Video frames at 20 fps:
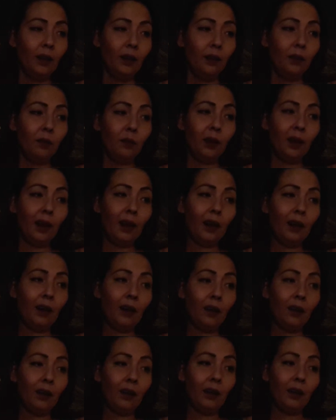You
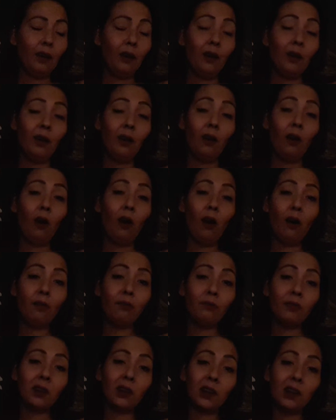can
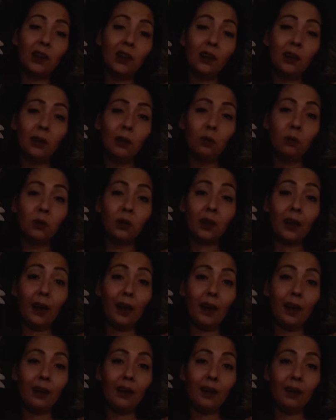often see who's an
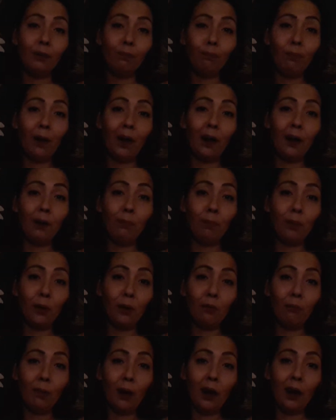addict by
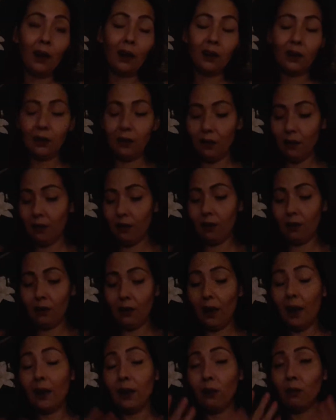burn marks.
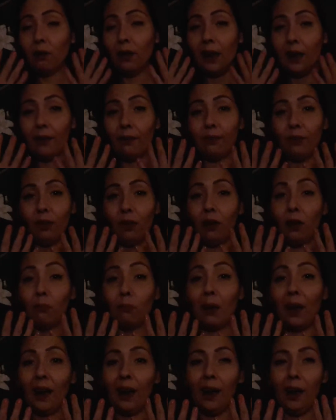I don't have on
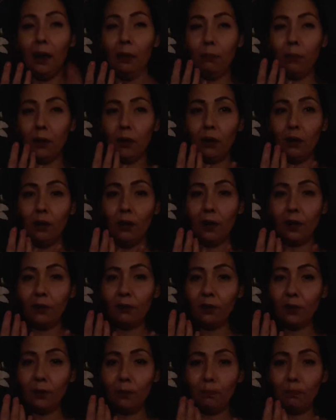my hand, but a lot
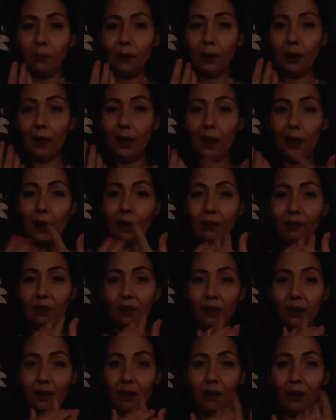of them have
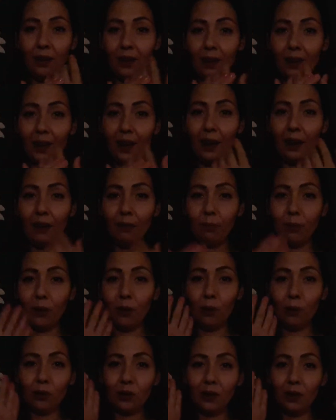on their hand
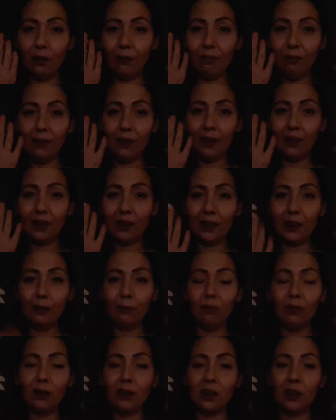because they fell
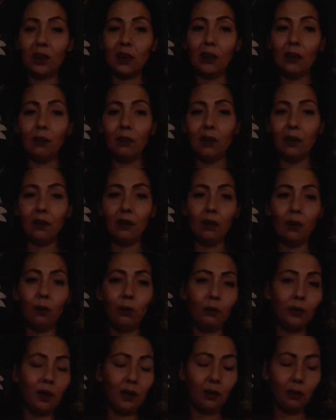asleep with a cigarette
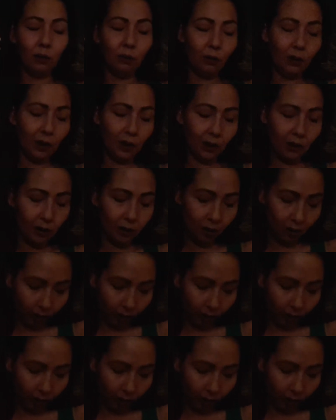or they do this.